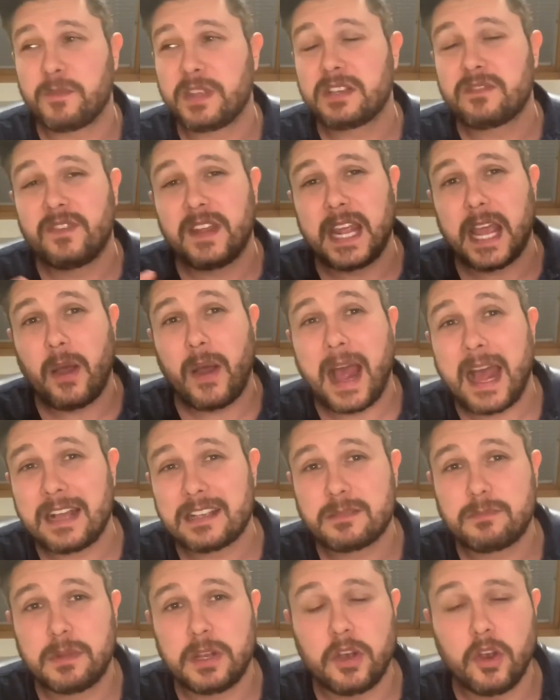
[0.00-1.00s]
This video
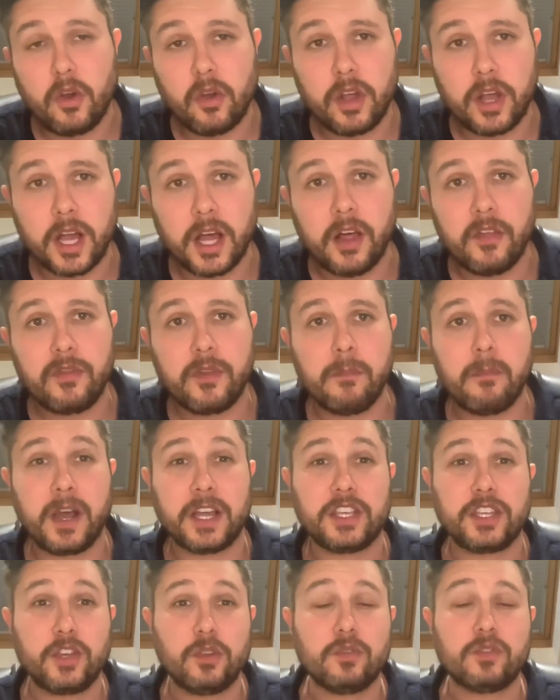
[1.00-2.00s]
has been longer than my
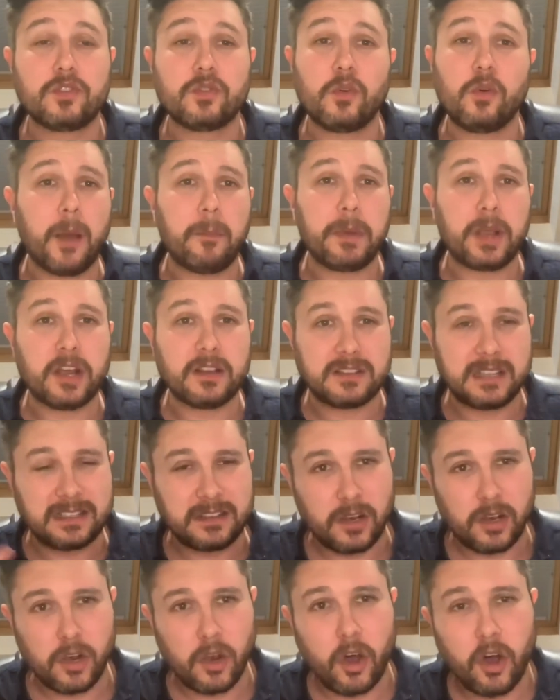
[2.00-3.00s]
usual because there's
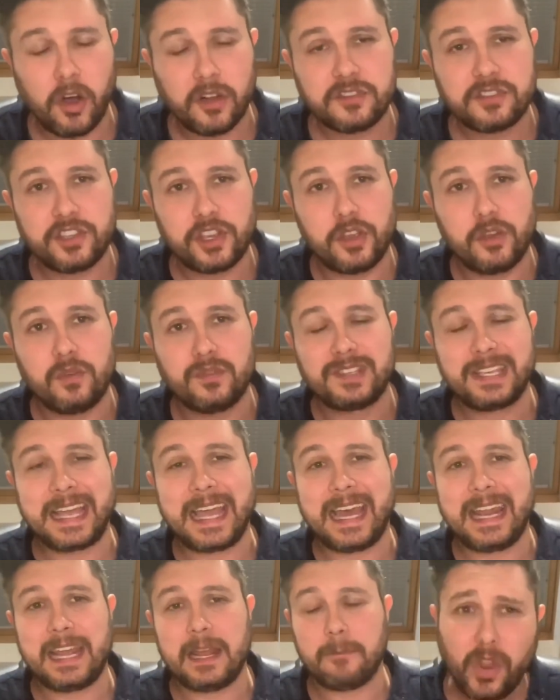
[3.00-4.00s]
a lot to
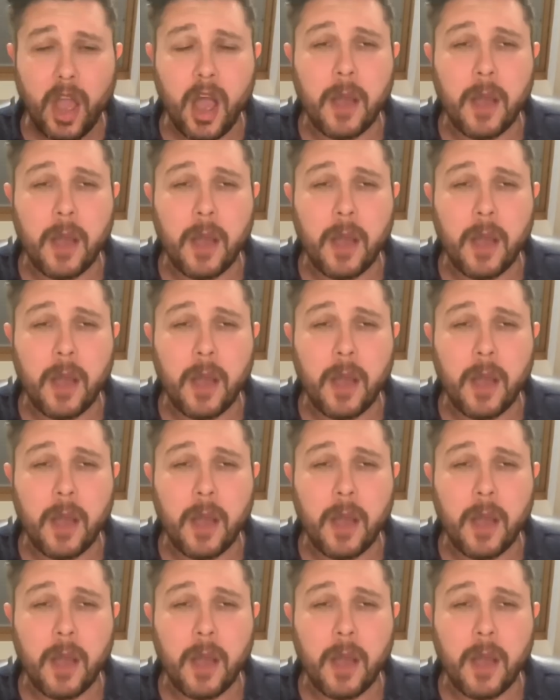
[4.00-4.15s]
get in.